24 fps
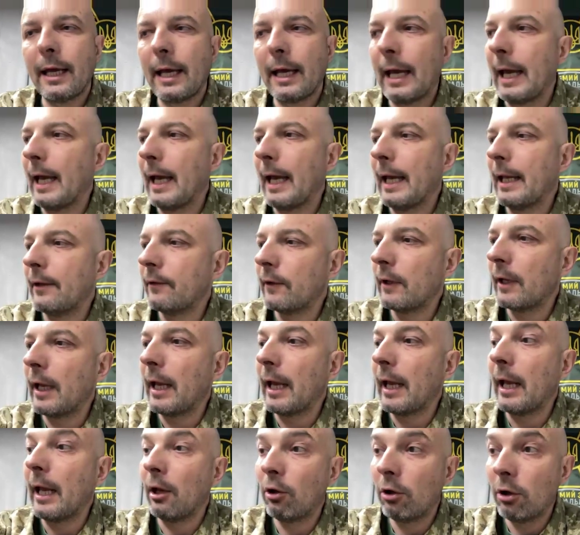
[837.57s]
And
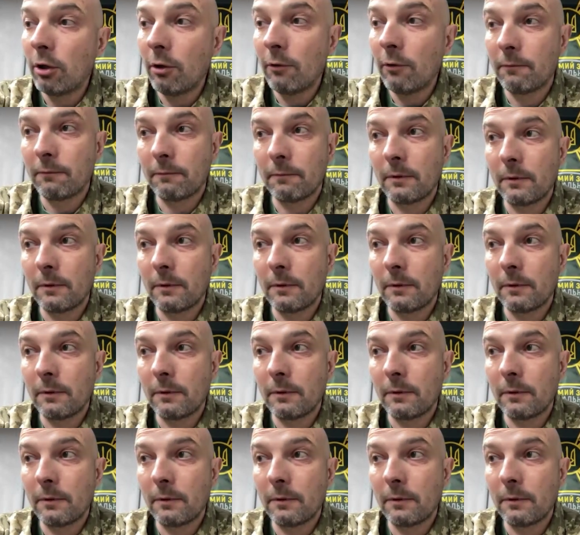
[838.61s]
a lot of